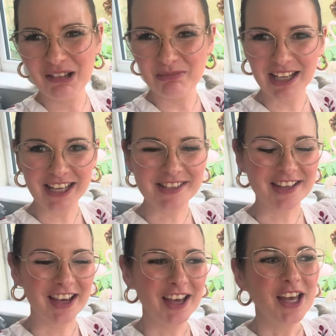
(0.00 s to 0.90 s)
Bless
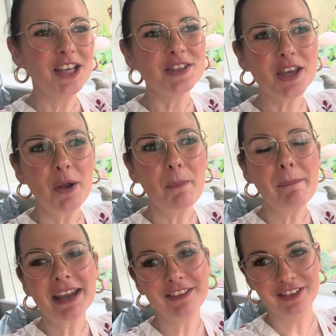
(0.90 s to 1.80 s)
her. So
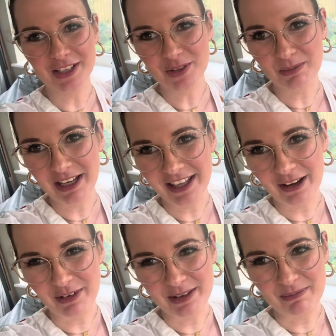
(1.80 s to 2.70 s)
many thanks for being
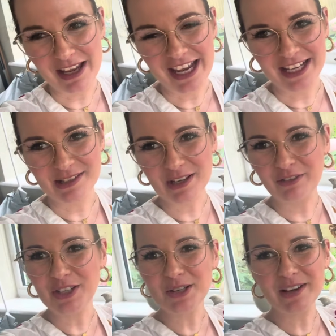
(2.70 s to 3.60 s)
there with me. So
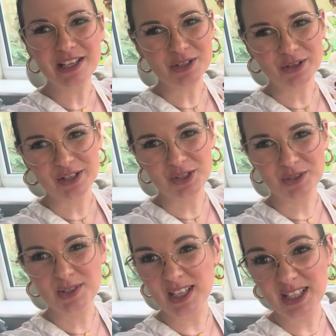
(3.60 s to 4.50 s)
if you do enjoy
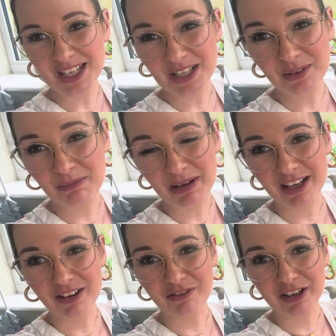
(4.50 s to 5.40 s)
just a genuine
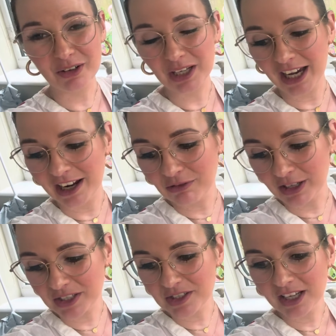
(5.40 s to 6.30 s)
bit of real life,
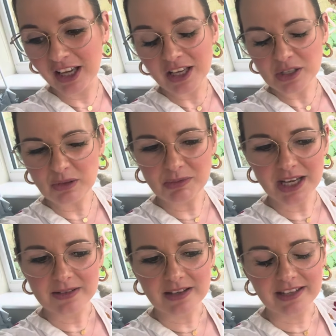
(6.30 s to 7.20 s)
which
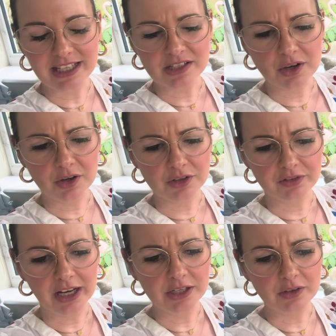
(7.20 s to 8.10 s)
sometimes I think is hard to
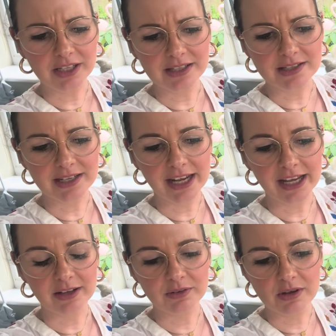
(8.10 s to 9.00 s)
find on the
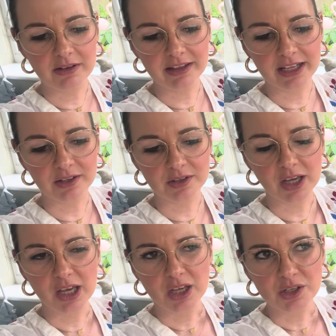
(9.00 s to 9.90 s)
internet, I think
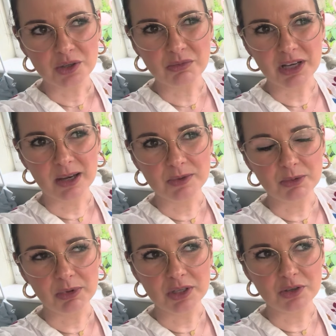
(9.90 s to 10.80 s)
sometimes
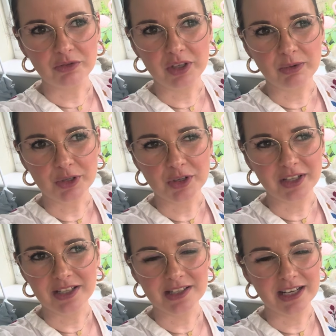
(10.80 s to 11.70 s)
some of the stuff that you watch on
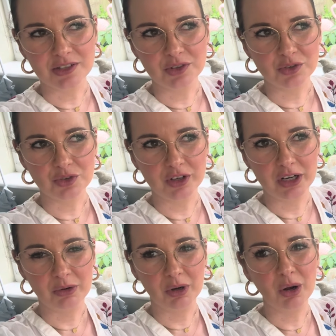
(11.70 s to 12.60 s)
the internet is not
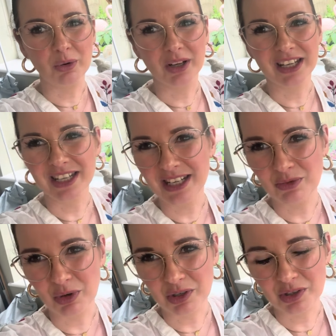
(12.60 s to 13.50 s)
true. Oh, and I
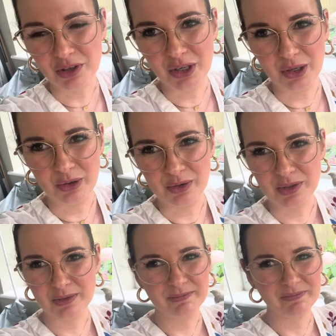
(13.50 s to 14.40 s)
did watch the
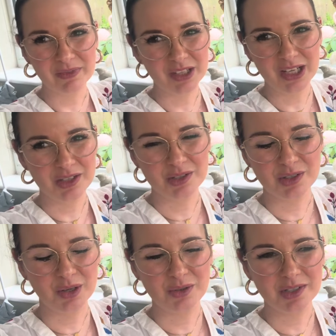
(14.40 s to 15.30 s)
news. It's
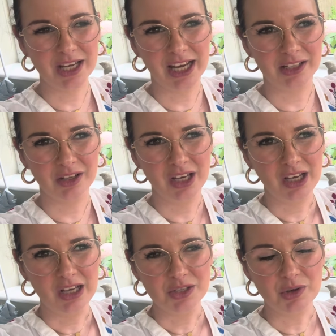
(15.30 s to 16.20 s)
so sad.
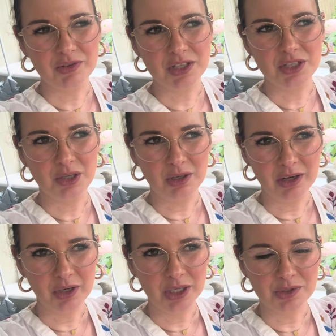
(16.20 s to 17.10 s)
So obviously two
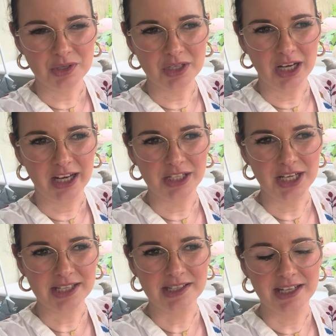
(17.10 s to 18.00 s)
little girls have died
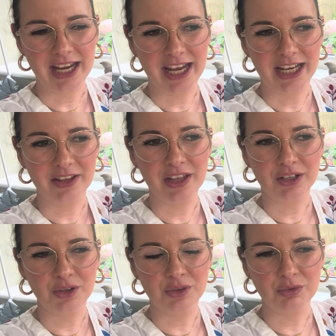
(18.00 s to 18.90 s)
yesterday, and then
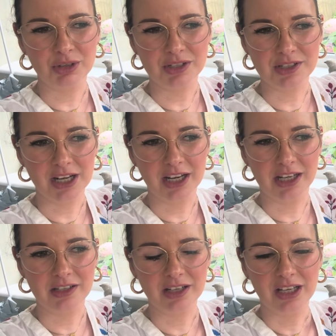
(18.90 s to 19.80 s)
another one has
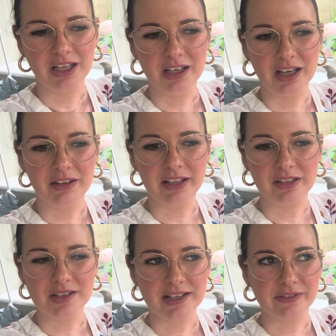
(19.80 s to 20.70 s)
died I
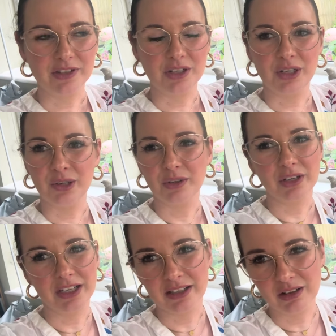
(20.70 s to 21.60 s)
think this afternoon,
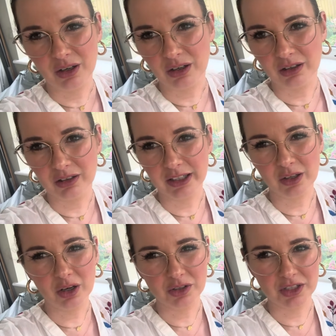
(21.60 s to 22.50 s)
and it, oh
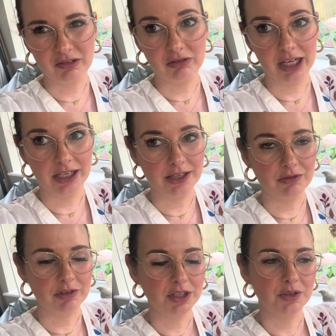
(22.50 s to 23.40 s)
gosh, it really did
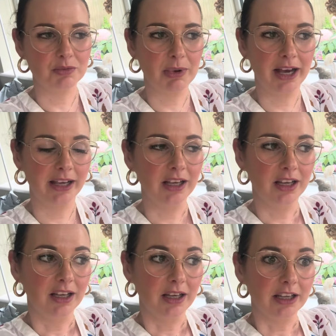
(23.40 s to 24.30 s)
reduce my,
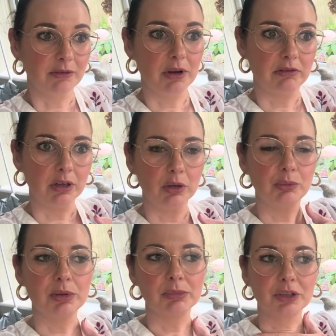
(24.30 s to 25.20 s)
give me a real
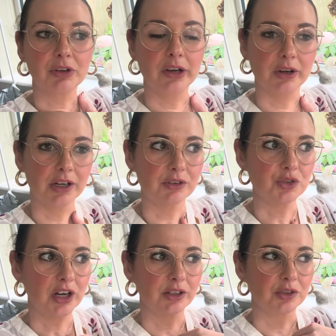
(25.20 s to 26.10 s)
lump in my throat, and I was
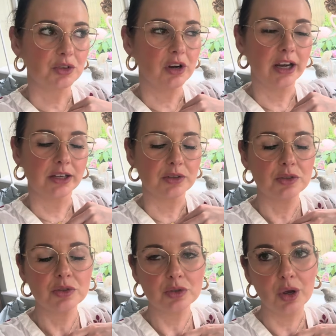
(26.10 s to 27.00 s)
trying not to cry. It's
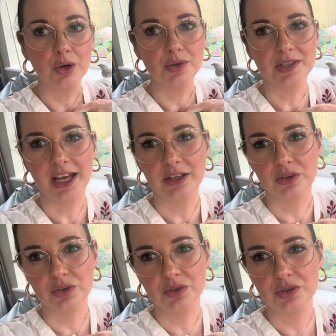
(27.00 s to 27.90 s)
so sad
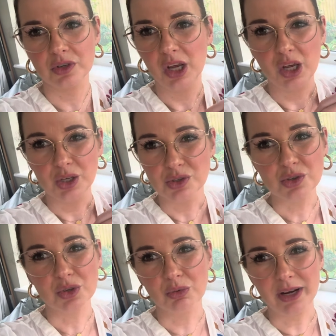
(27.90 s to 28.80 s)
and just
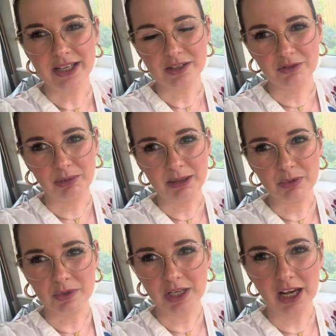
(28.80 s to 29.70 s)
such a waste of
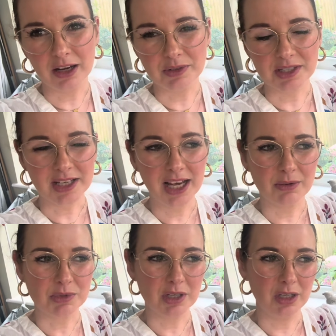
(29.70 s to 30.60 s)
people's lives. It's
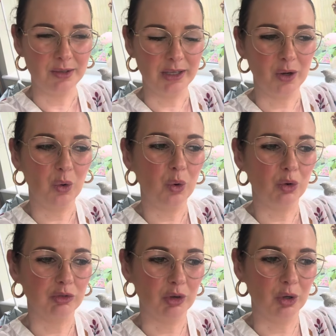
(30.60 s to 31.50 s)
absolutely
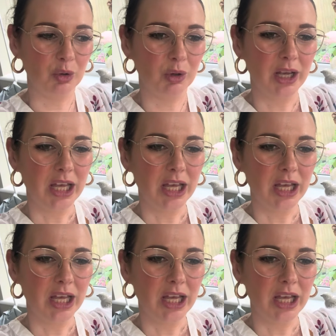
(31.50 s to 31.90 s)
awful.